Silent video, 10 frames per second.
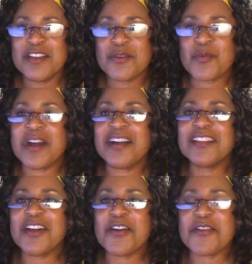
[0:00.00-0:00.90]
Well,
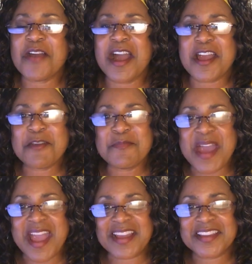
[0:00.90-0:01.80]
hello, I am
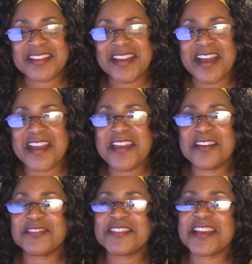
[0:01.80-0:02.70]
back. I
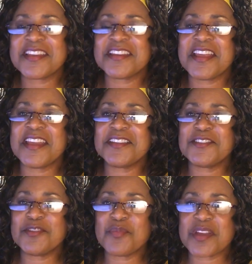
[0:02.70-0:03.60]
have taken a
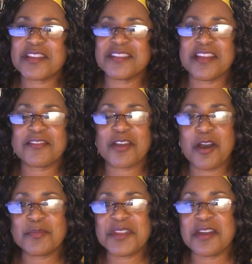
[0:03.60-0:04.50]
deep breath and I've
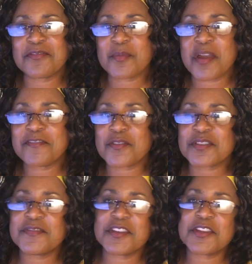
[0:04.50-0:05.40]
calmed down from my
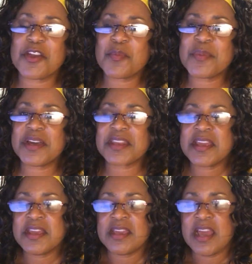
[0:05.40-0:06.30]
first video, but
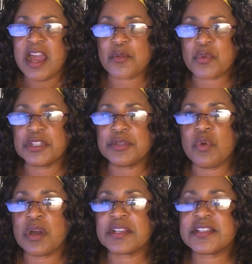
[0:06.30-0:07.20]
I really
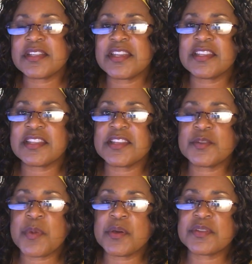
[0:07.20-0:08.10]
wanted to get these
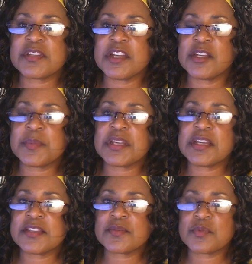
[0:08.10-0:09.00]
posts done
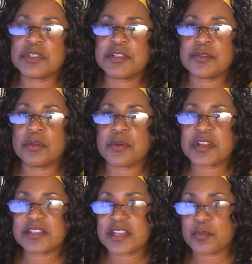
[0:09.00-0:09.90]
because really the Lord
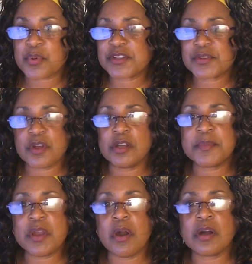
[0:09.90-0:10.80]
has had pressure on
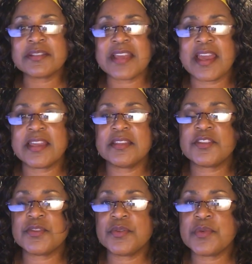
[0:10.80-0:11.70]
me all day
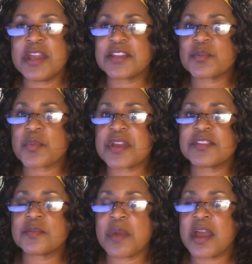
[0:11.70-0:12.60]
to
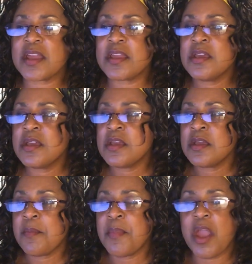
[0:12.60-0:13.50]
express my
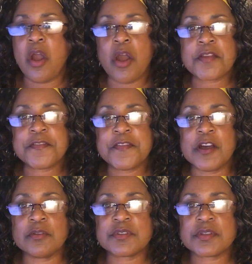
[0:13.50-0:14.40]
heartfelt